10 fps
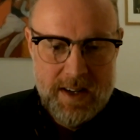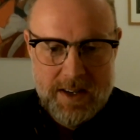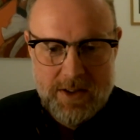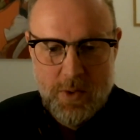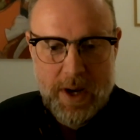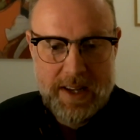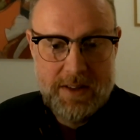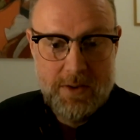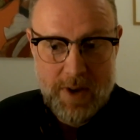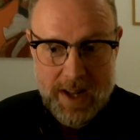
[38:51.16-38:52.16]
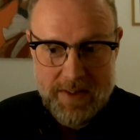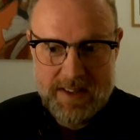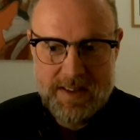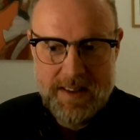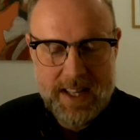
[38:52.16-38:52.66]
do I need to run
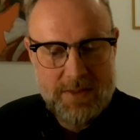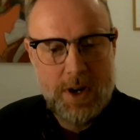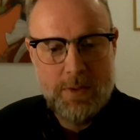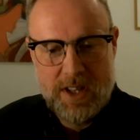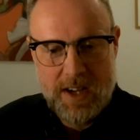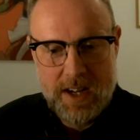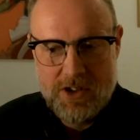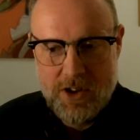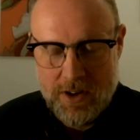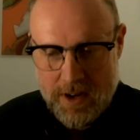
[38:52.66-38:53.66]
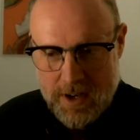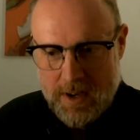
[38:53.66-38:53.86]
this, and that's where we touch on